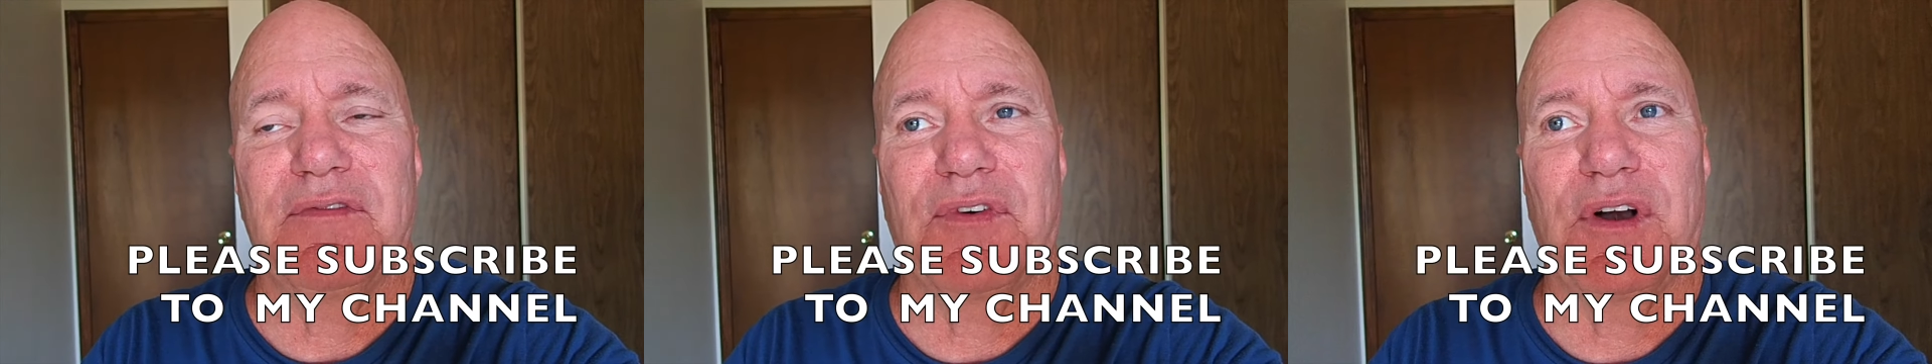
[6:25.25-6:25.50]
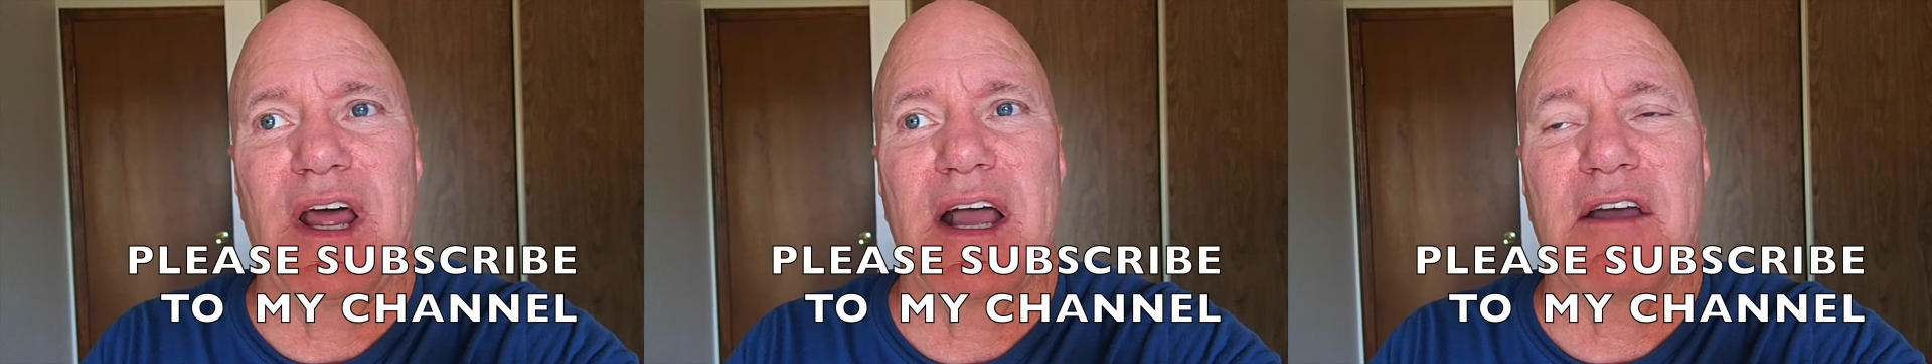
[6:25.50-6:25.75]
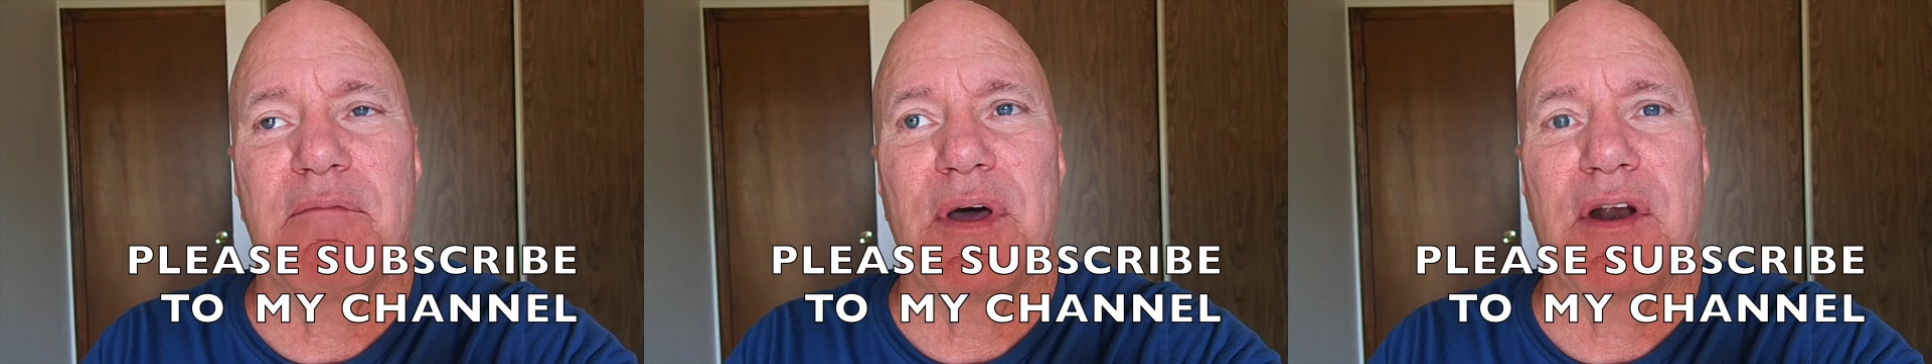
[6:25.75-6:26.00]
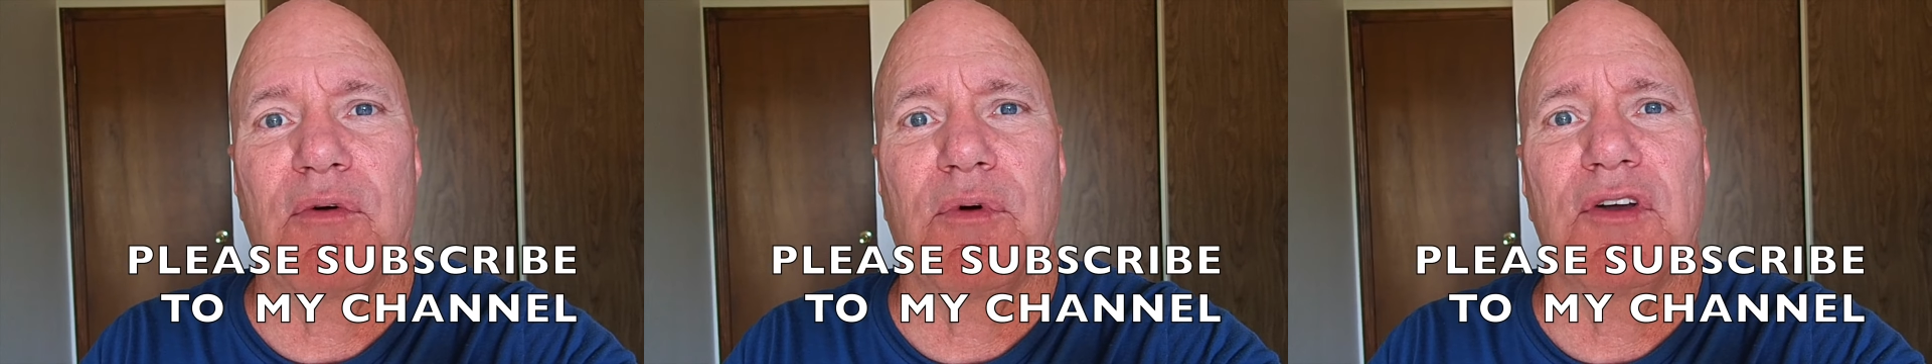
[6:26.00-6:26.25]
for lack of
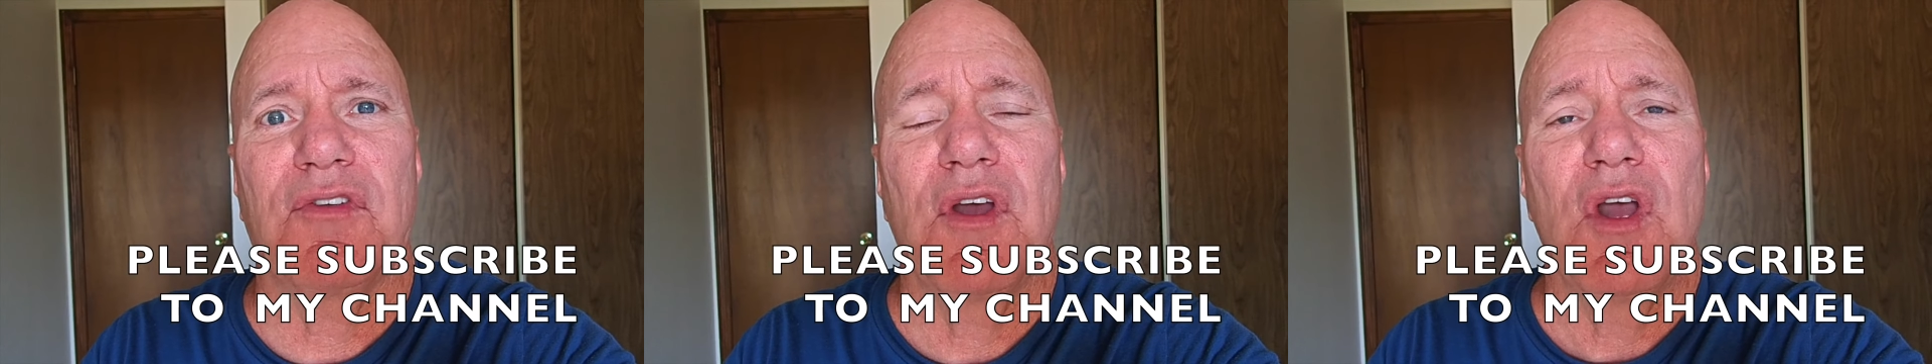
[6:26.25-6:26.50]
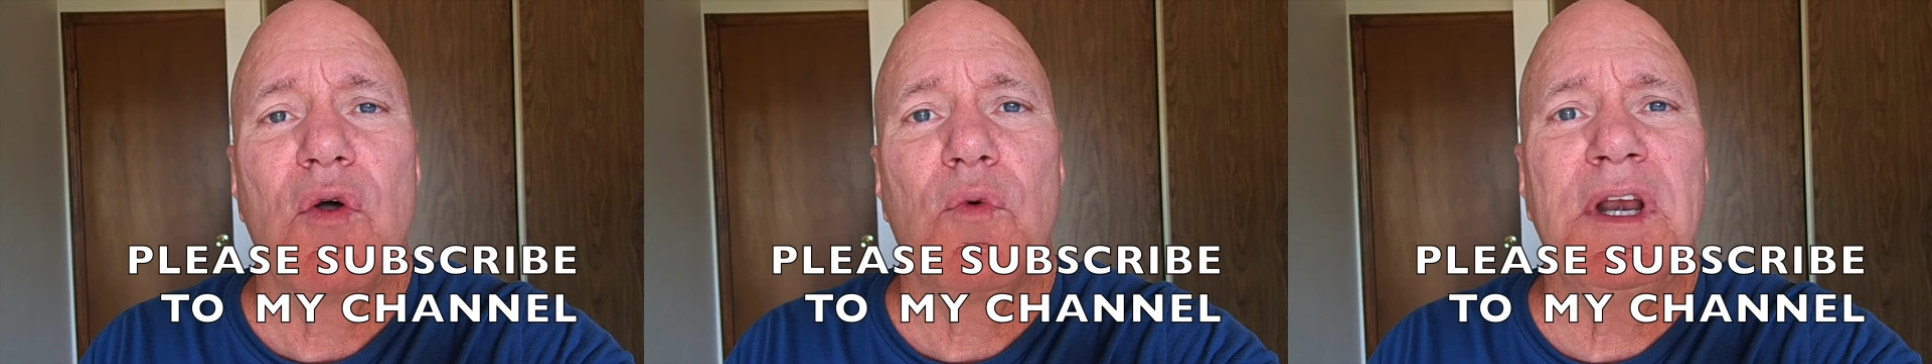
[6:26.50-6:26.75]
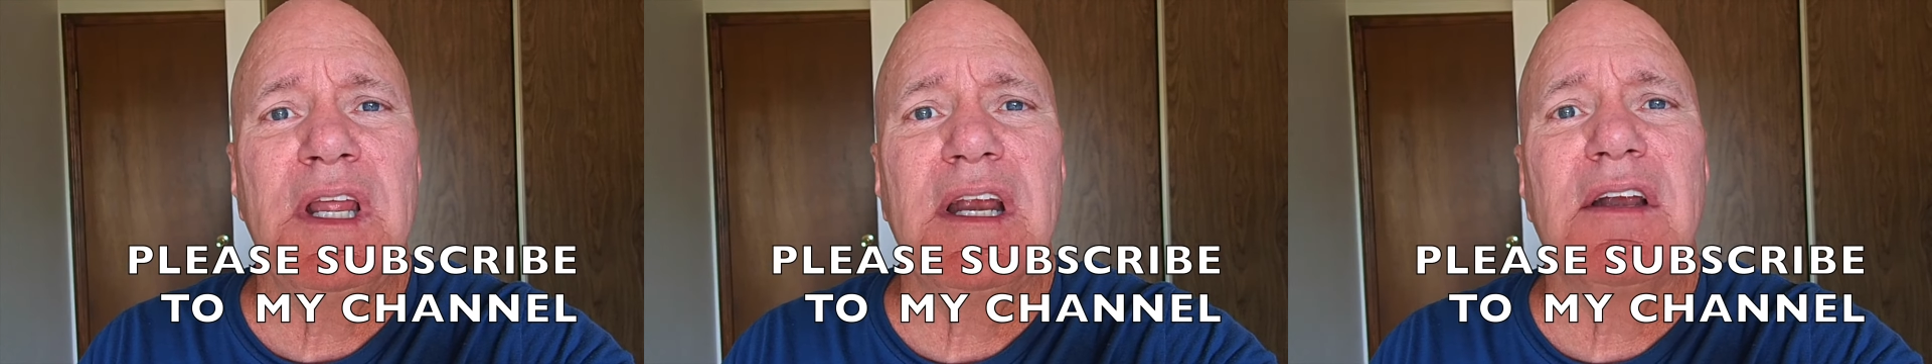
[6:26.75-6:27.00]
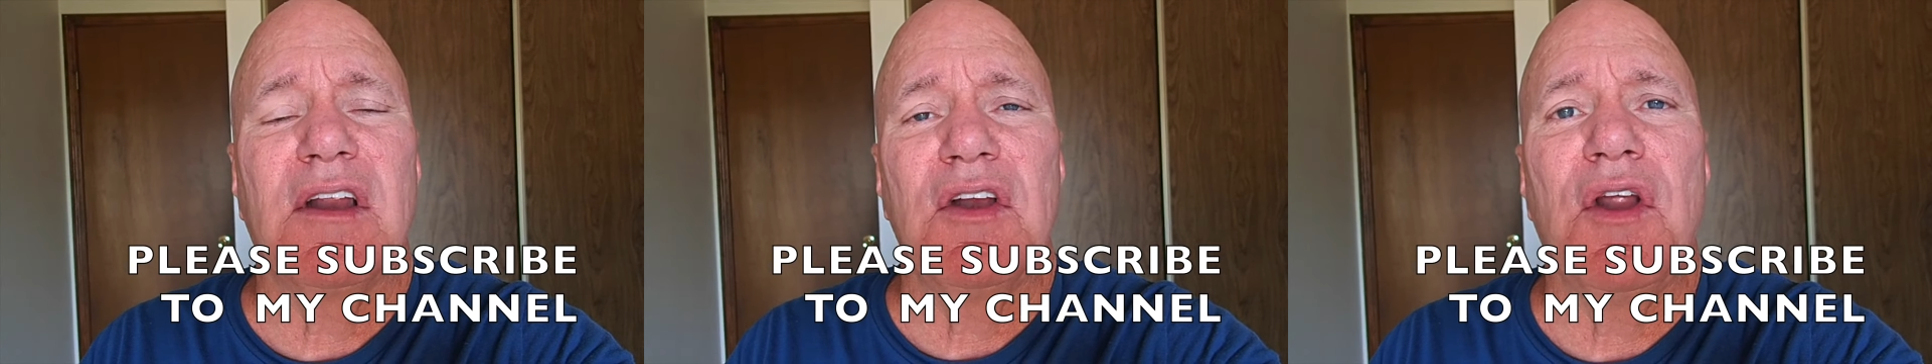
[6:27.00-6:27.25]
better words, we
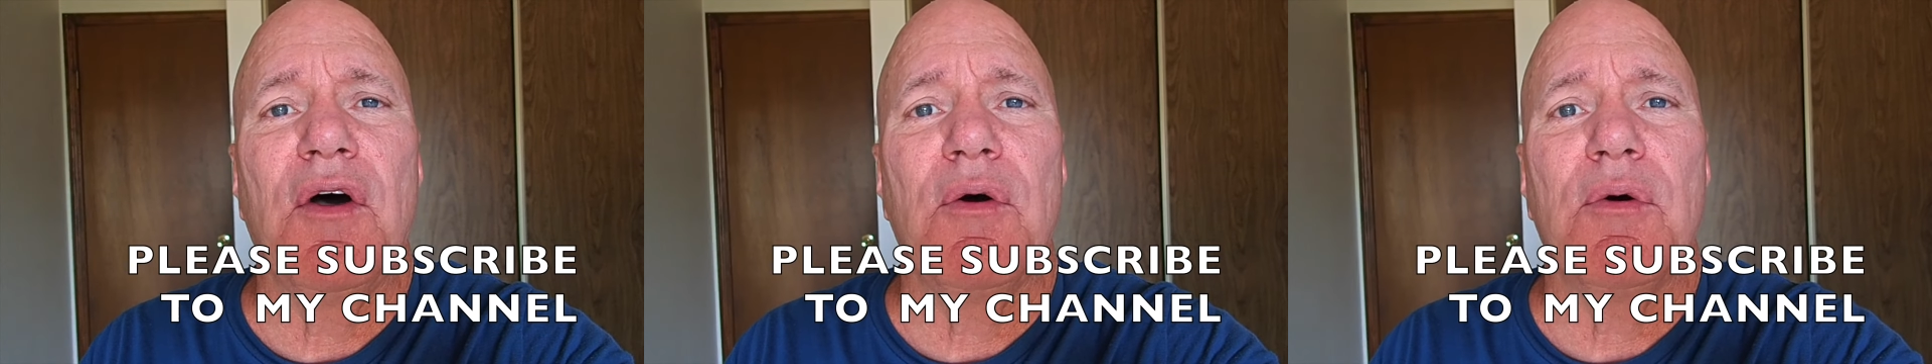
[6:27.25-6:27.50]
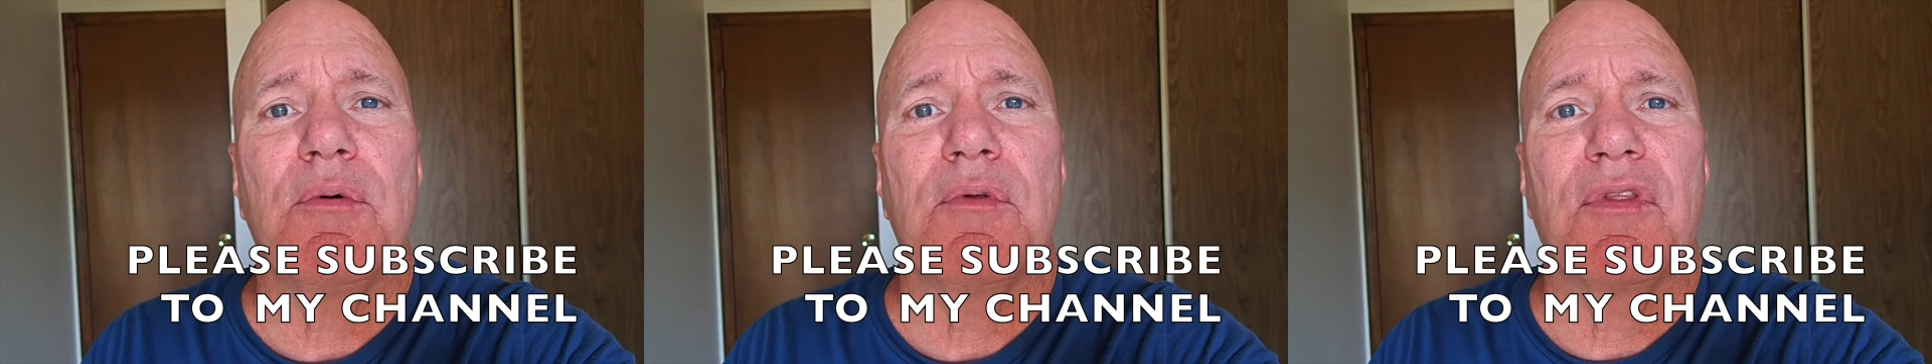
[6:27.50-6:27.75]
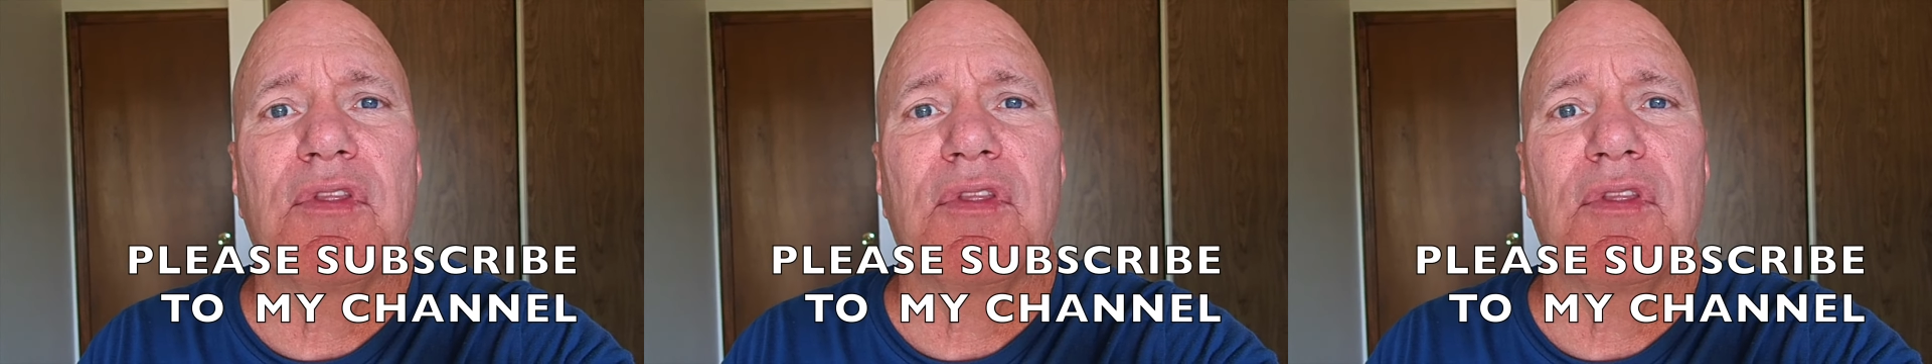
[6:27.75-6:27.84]
needed to know